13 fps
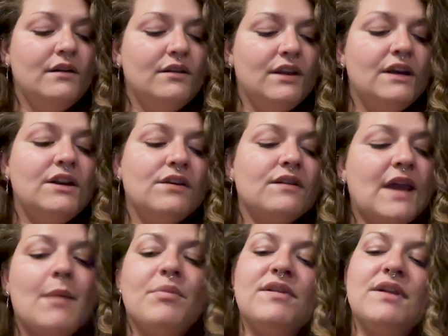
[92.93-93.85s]
they just
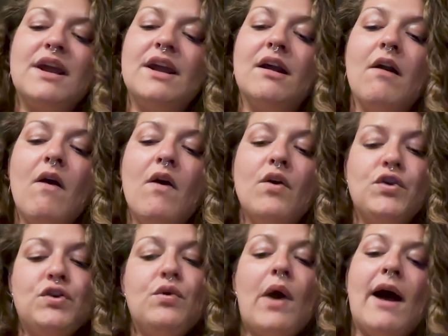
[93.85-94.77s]
kept saying,
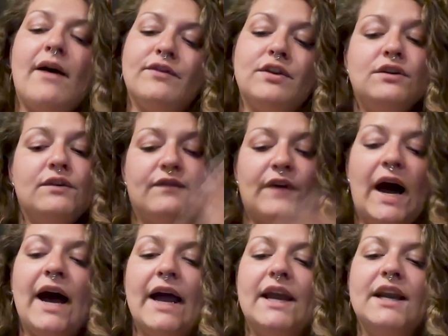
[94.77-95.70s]
you have to
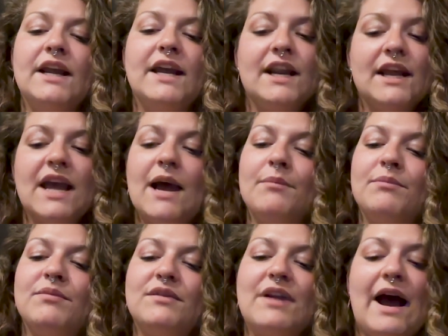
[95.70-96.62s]
divide. And I
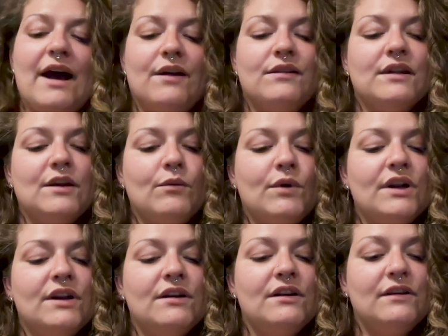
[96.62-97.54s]
kept asking
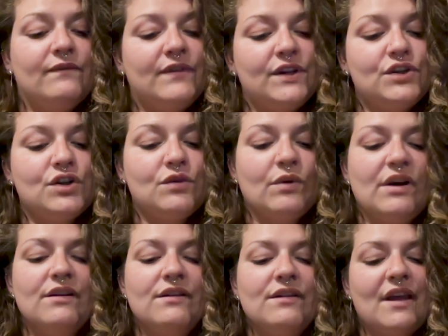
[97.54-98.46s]
what division
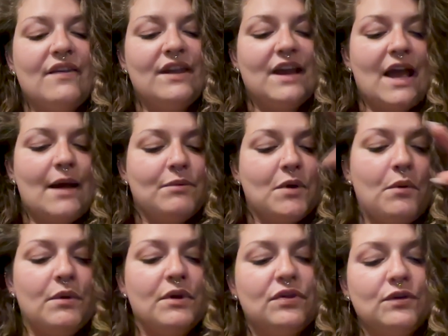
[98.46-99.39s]
was, and they kept
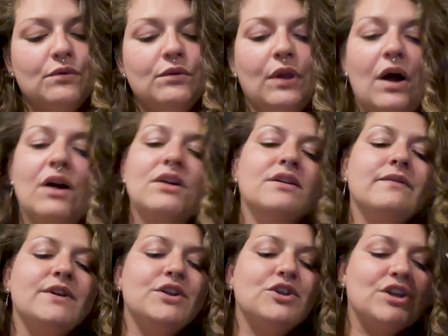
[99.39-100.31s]
going through long
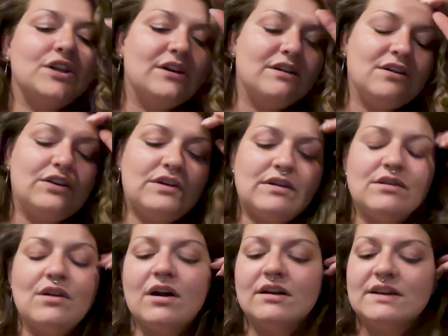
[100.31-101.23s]
division,
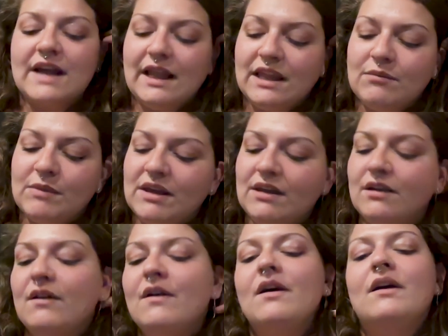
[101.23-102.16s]
just not telling
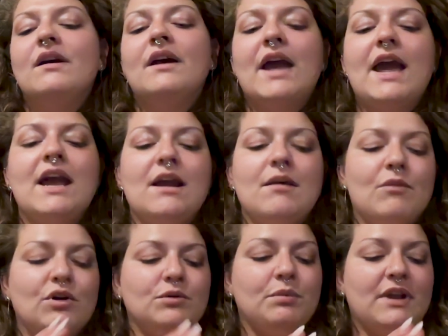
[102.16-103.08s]
me, hey,
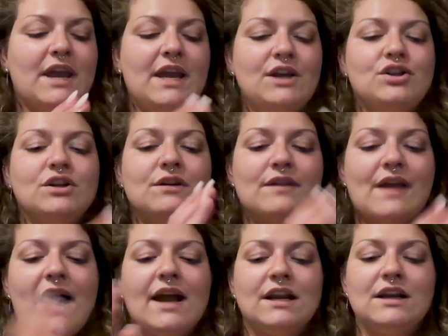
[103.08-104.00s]
multiplication is
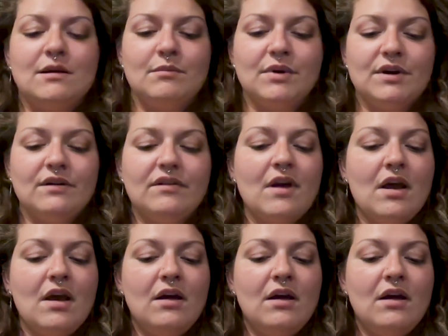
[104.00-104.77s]
adding numbers,